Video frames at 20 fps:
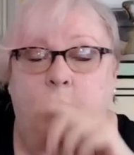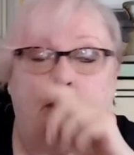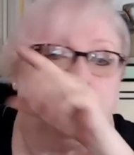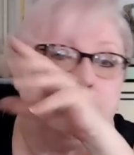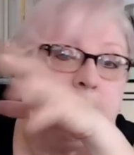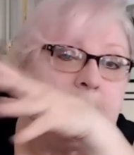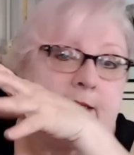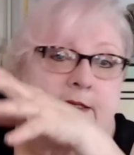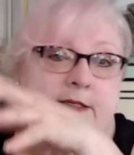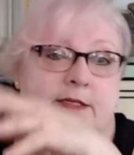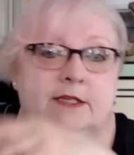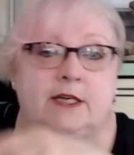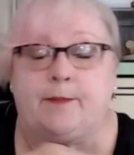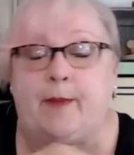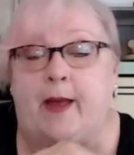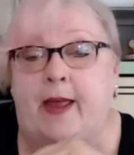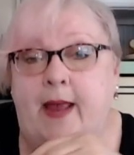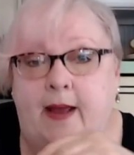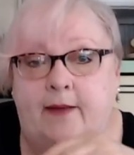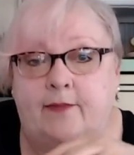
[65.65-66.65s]
plan to stick
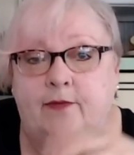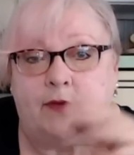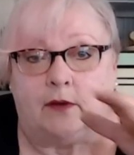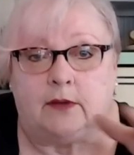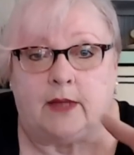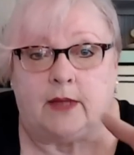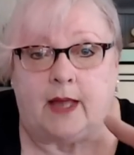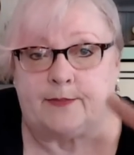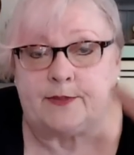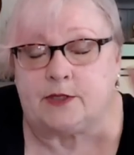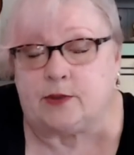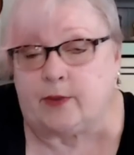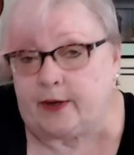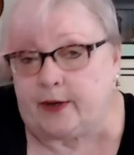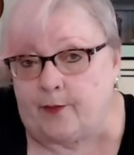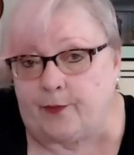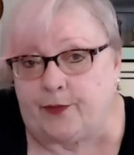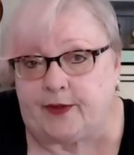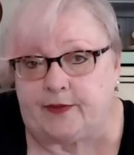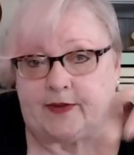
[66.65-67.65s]
my head in the lamp, so I
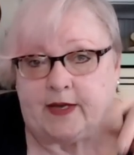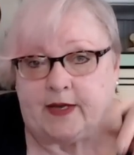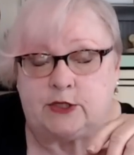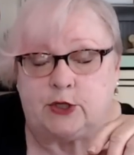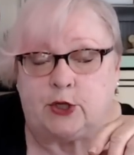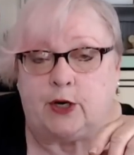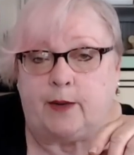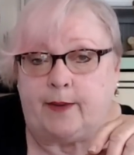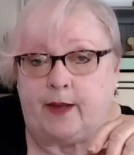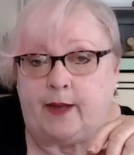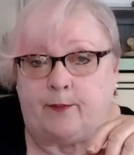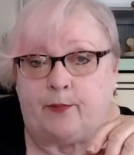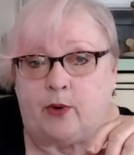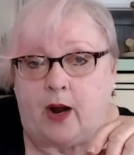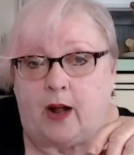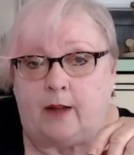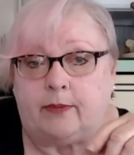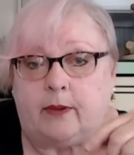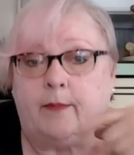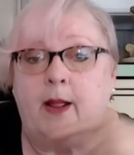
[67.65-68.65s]
don't think that's going to be a
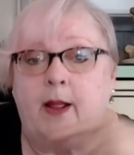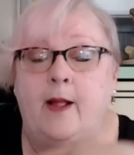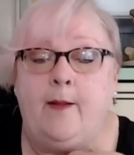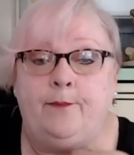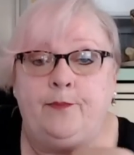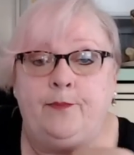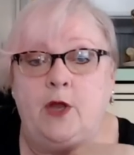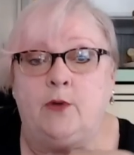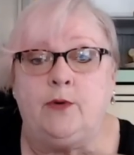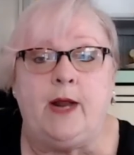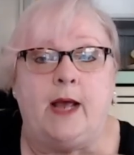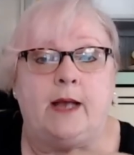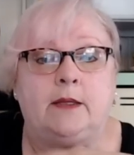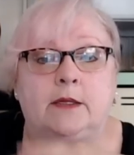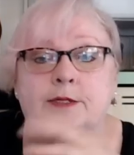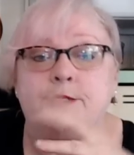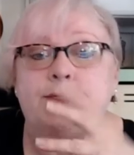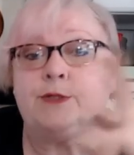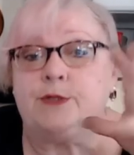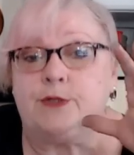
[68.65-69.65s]
problem. No
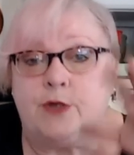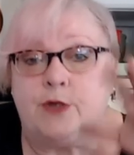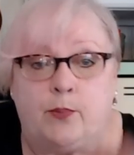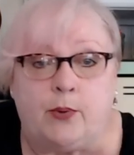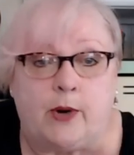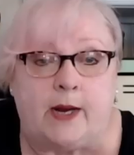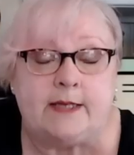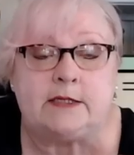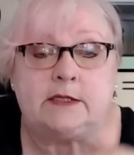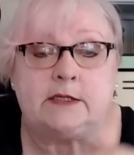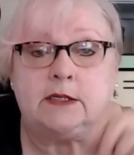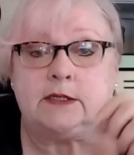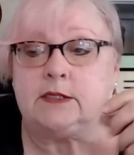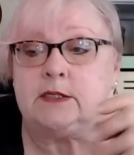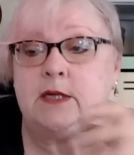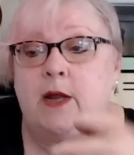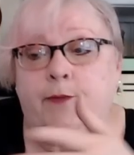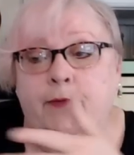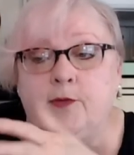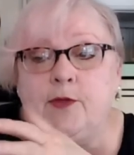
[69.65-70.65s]
necklaces, no bracelets,
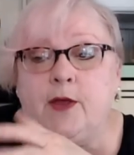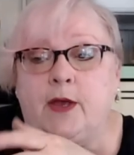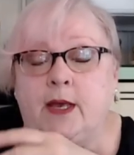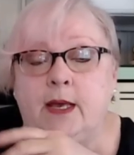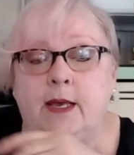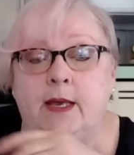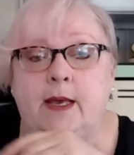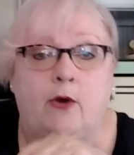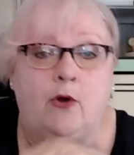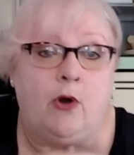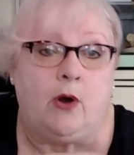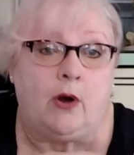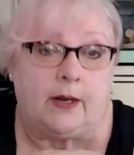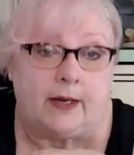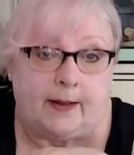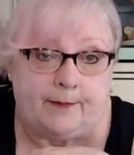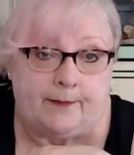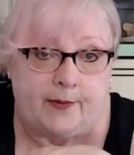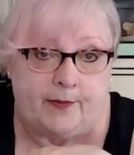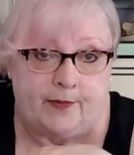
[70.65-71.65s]
nothing that can get caught
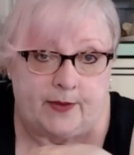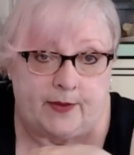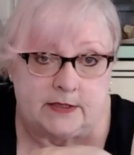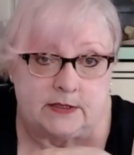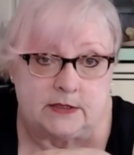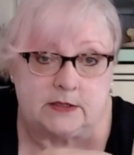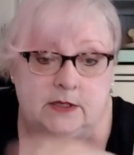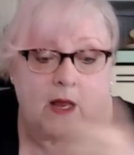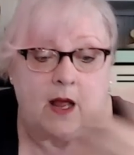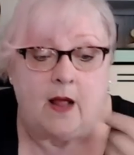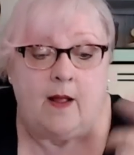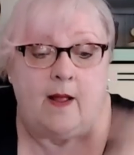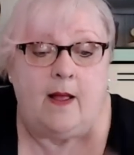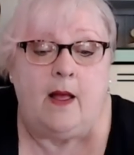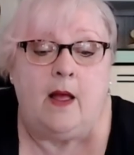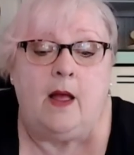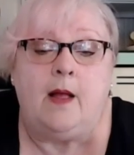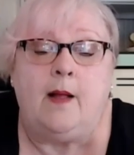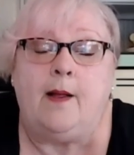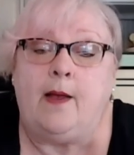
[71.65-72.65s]
up in this,
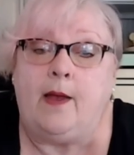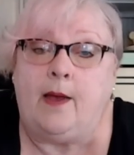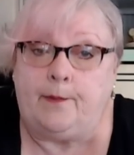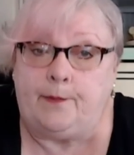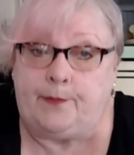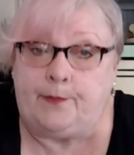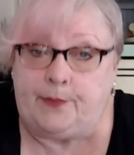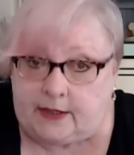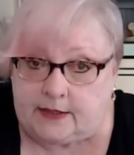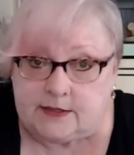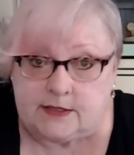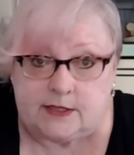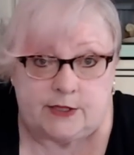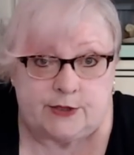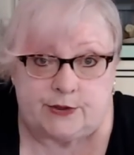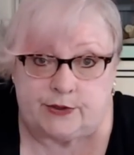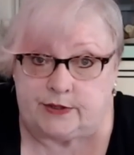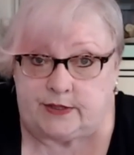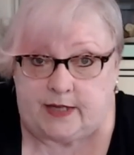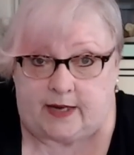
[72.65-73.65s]
because
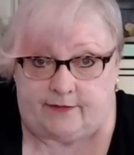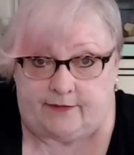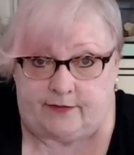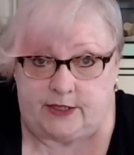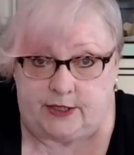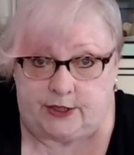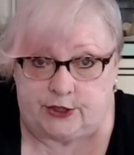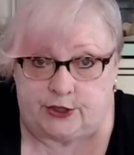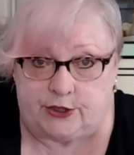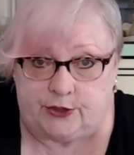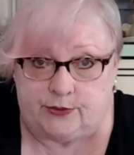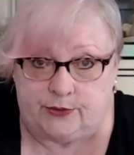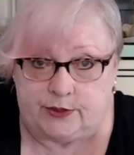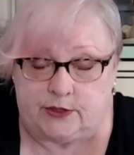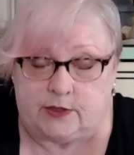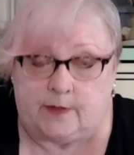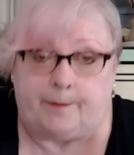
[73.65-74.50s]
these are safety issues.